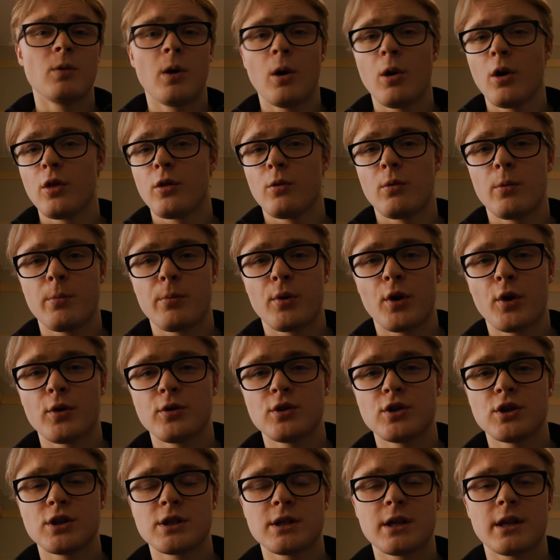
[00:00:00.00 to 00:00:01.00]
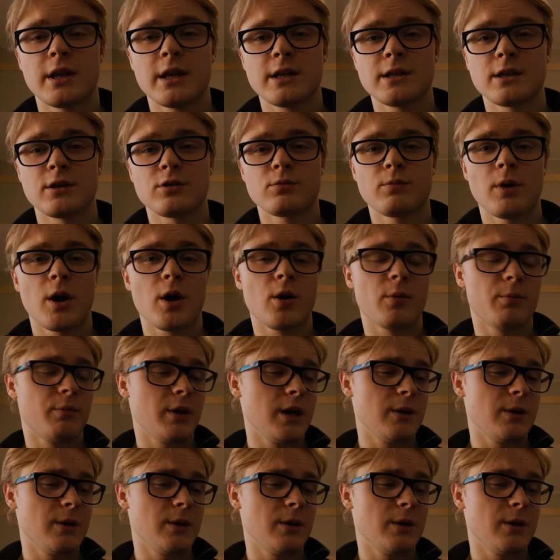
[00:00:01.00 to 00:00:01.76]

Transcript: There are other approaches to this as well,